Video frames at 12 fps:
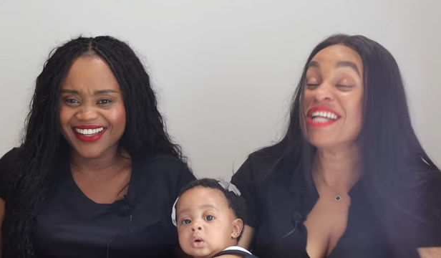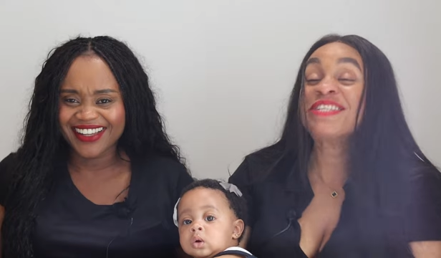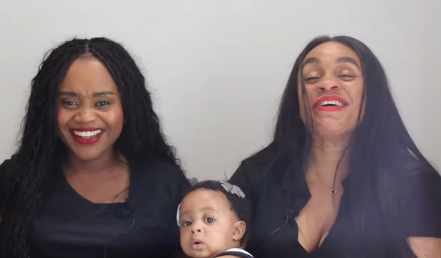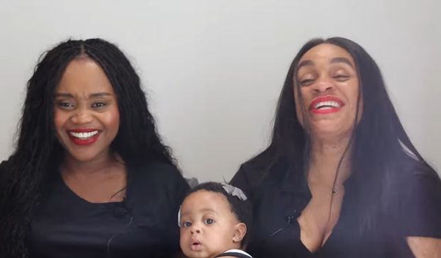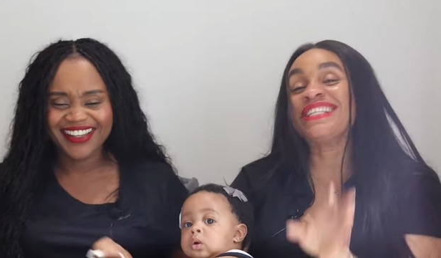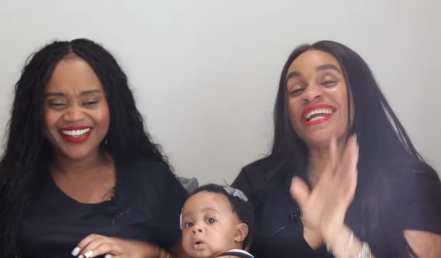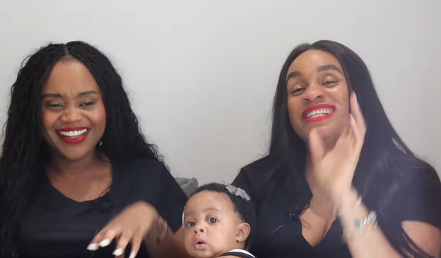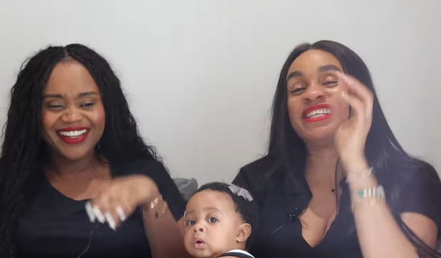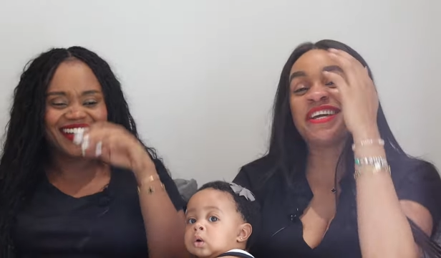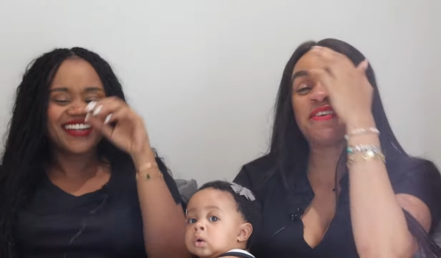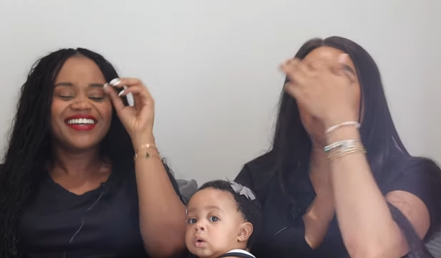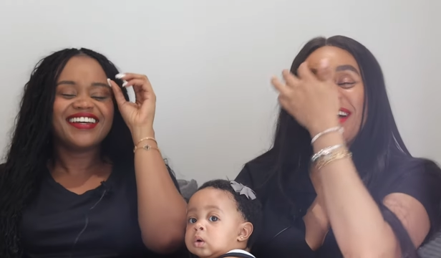Speaker 1: be honest, I didn't take
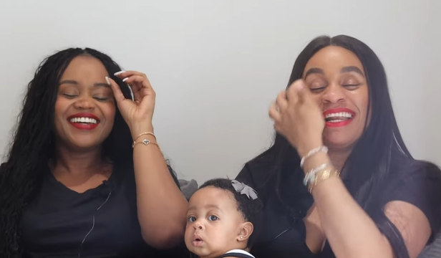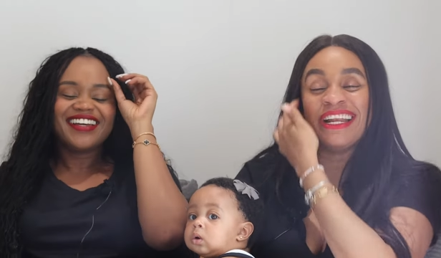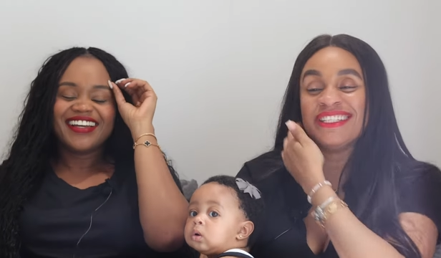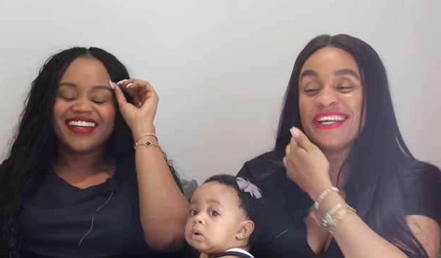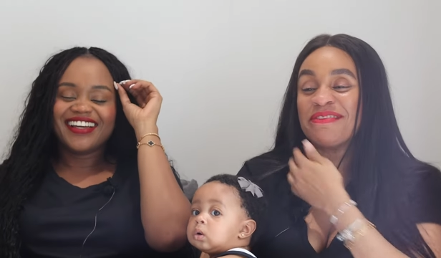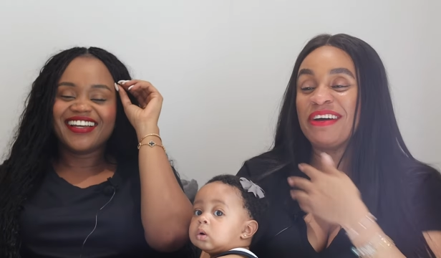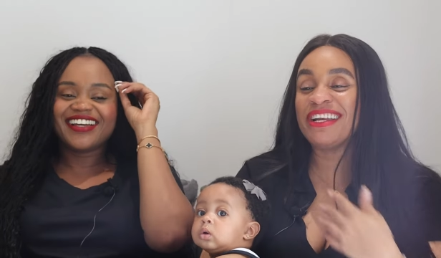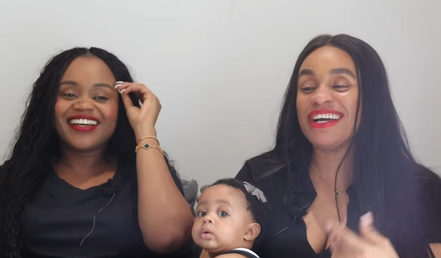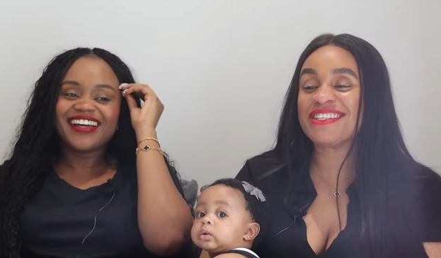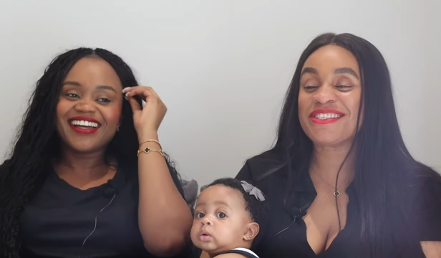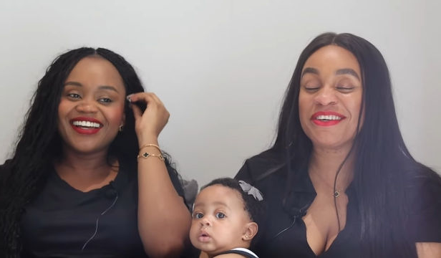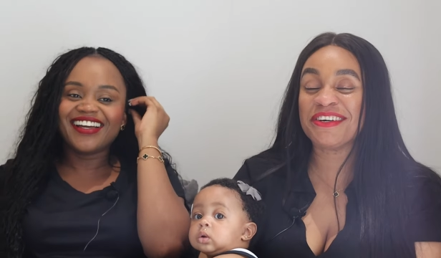it by the, I didn't take it by
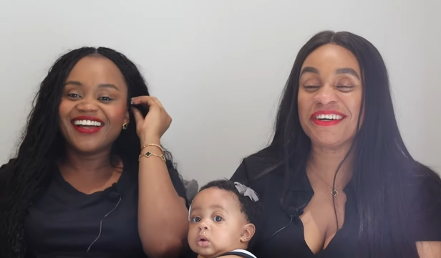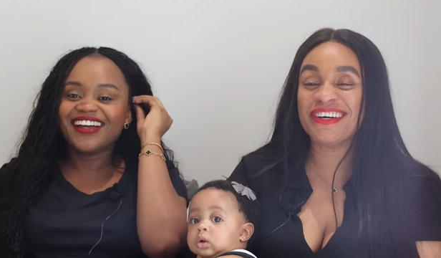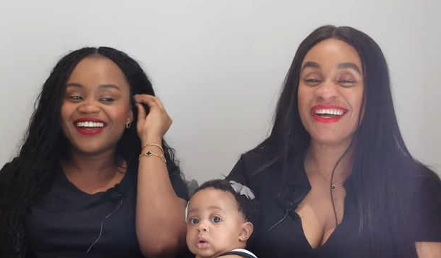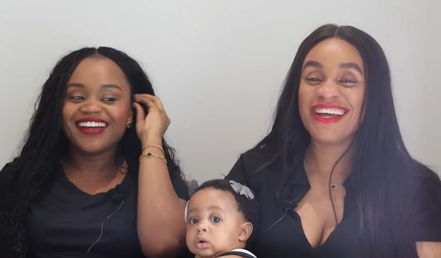the